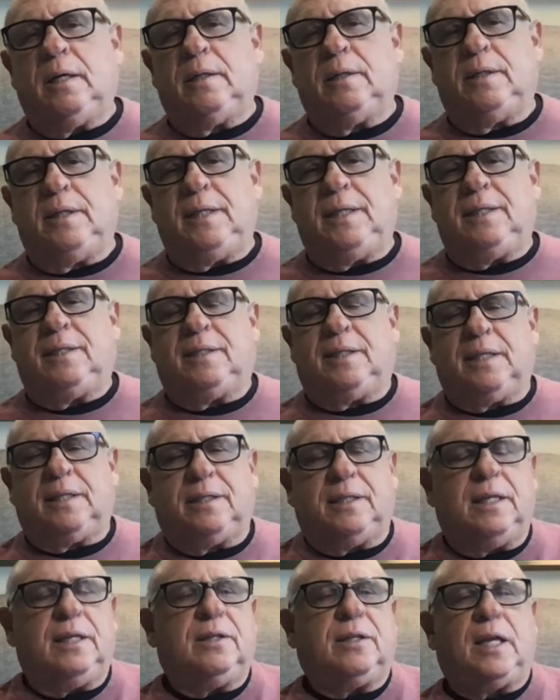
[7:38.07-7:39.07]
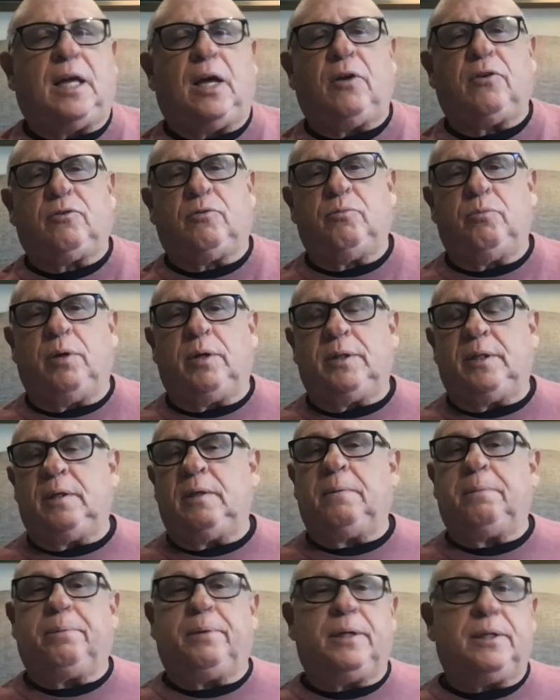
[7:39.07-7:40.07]
these
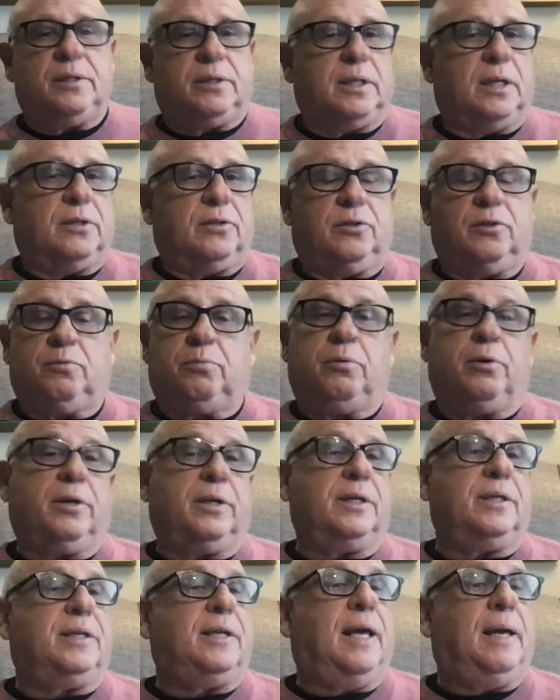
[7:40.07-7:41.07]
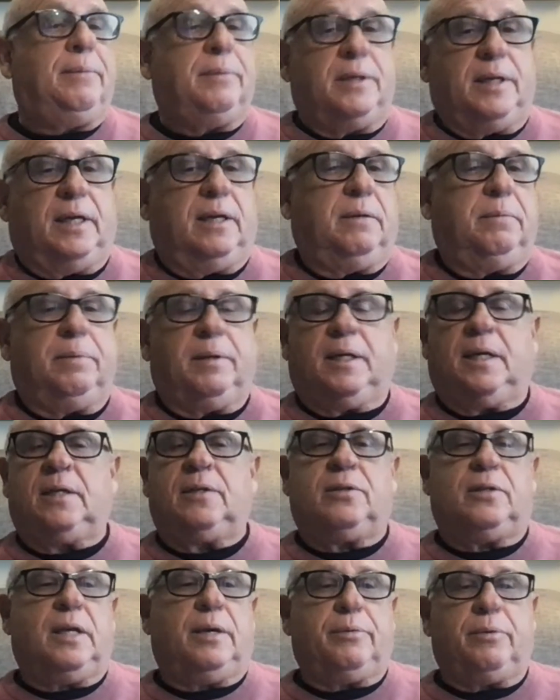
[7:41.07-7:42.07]
16,100 princesses were contaminated
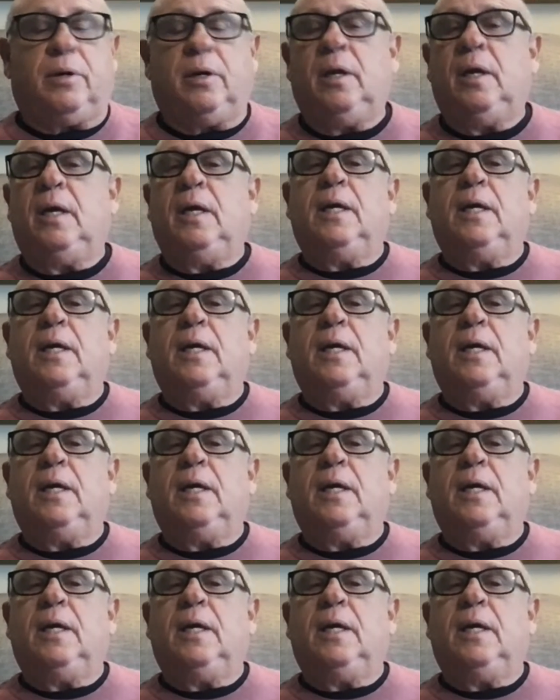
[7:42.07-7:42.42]
because they were